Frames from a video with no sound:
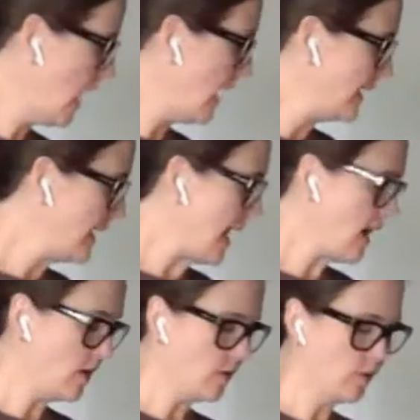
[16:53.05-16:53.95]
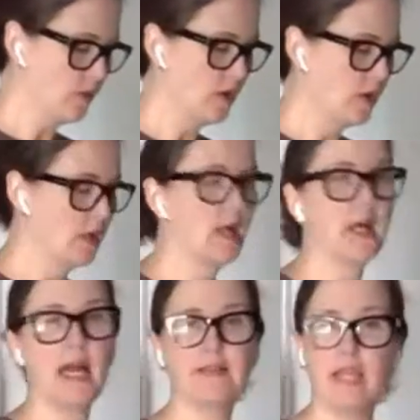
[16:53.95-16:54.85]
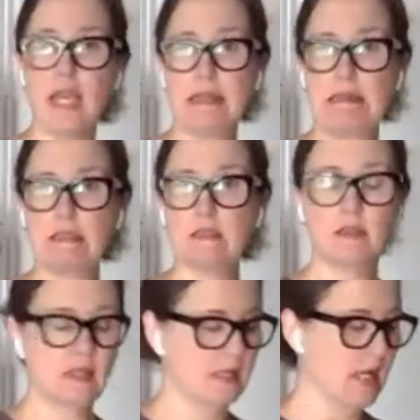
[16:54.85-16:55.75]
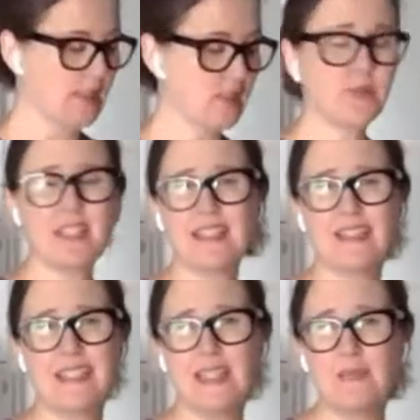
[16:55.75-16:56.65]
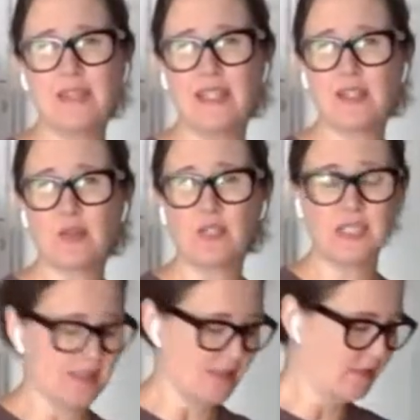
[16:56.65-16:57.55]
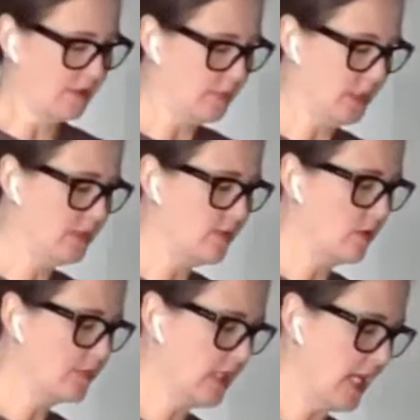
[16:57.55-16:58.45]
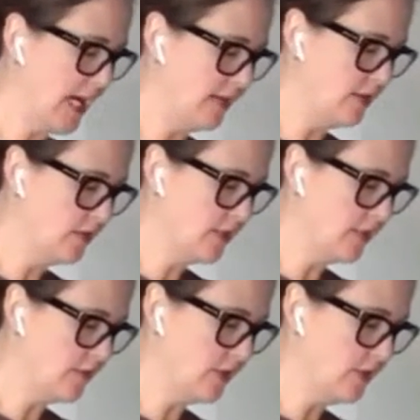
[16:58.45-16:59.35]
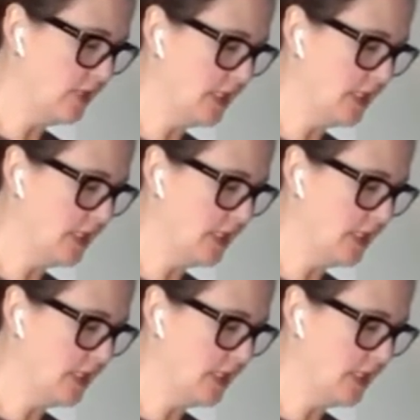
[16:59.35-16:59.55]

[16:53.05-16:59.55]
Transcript: And now, at the end, I just want to steam these greens a little bit. So I'm going to add those at the very